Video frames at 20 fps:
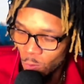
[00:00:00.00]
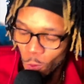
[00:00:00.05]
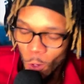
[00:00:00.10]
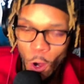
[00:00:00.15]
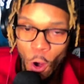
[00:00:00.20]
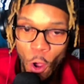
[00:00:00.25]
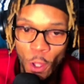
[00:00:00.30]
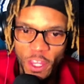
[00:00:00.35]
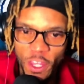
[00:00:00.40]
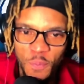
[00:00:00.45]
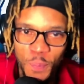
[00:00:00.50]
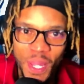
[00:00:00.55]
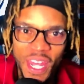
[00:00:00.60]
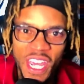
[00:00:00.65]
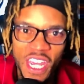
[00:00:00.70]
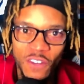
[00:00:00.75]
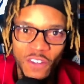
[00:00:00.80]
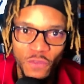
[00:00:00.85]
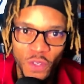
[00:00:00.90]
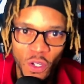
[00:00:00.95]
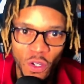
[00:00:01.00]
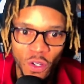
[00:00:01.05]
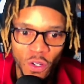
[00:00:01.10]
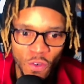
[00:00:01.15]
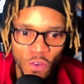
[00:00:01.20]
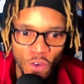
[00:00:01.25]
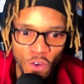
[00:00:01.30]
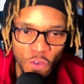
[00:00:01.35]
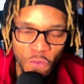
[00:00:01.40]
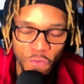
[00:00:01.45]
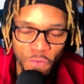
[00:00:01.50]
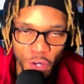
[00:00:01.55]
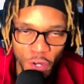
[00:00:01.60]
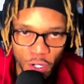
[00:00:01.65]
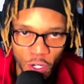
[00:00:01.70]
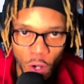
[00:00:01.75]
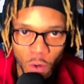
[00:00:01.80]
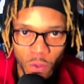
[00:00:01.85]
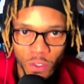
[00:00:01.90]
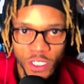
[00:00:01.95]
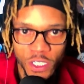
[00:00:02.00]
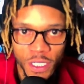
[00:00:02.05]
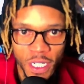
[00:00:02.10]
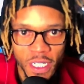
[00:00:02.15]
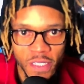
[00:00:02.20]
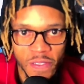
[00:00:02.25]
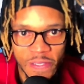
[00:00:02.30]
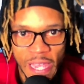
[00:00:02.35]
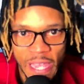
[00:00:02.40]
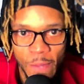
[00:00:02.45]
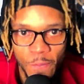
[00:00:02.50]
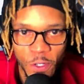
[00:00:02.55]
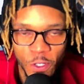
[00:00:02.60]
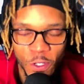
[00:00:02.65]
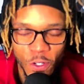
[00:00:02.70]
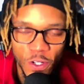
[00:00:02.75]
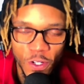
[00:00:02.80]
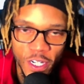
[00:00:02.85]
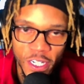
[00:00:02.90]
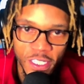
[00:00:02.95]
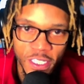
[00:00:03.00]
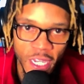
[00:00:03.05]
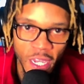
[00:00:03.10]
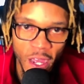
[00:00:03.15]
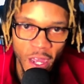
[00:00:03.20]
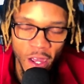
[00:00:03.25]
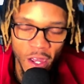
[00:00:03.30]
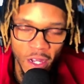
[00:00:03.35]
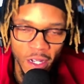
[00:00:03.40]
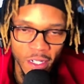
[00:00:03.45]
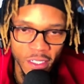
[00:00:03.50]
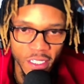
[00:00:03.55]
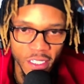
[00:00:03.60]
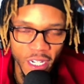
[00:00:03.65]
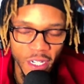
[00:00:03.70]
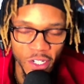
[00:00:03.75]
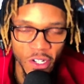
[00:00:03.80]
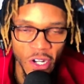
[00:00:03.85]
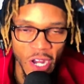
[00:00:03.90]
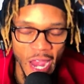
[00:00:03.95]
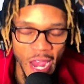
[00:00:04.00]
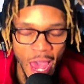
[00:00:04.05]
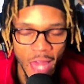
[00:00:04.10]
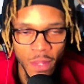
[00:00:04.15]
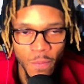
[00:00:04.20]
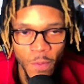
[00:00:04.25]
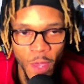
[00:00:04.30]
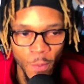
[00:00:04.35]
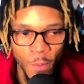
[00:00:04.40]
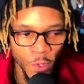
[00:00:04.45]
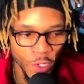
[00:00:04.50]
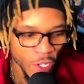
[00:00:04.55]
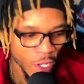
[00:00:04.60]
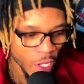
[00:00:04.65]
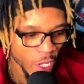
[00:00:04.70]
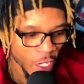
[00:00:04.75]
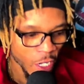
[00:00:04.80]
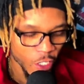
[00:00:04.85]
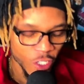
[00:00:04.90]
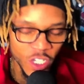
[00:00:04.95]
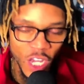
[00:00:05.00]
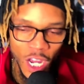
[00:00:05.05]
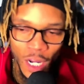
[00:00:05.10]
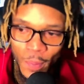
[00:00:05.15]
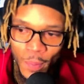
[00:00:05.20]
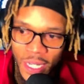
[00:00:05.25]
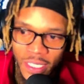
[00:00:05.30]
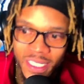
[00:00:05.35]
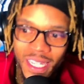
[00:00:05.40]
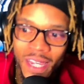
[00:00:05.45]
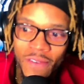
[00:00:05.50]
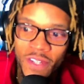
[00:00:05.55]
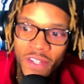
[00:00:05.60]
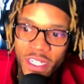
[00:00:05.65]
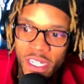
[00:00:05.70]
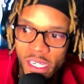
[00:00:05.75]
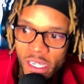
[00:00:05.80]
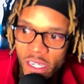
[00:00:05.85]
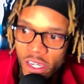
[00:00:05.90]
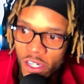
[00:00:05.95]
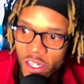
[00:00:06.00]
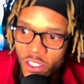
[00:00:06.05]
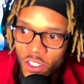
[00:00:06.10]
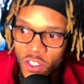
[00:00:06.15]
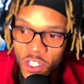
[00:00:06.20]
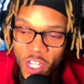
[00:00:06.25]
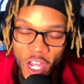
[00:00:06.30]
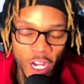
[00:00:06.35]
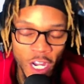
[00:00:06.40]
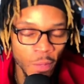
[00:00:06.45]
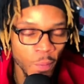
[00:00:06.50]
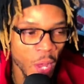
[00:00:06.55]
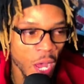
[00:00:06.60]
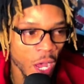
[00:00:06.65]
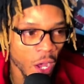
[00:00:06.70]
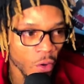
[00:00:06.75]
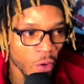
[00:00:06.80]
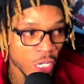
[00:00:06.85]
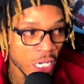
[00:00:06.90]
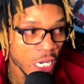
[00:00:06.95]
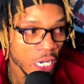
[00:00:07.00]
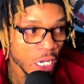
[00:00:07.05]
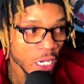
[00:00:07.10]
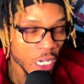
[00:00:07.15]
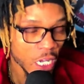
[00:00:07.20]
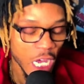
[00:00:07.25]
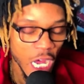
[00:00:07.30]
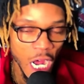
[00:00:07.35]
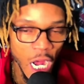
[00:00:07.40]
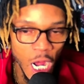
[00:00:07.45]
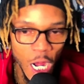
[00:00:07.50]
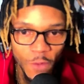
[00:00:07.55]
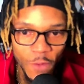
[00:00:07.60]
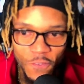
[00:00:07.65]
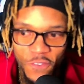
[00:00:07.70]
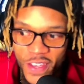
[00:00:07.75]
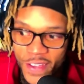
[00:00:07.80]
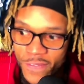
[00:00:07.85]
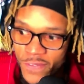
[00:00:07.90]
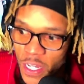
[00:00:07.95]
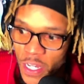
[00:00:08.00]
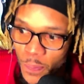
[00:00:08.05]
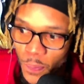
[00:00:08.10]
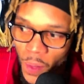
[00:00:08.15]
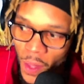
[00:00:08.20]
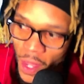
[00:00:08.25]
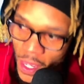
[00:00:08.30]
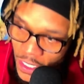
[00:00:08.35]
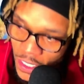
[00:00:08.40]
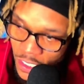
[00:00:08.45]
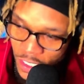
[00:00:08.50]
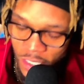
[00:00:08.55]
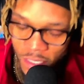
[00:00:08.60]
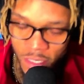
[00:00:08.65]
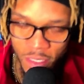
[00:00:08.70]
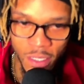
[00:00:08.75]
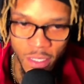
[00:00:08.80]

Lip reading: were on the playing field for Coach Nick Saban during his tenure at Alabama? You're talking about 17 years. You're talking about 50 plus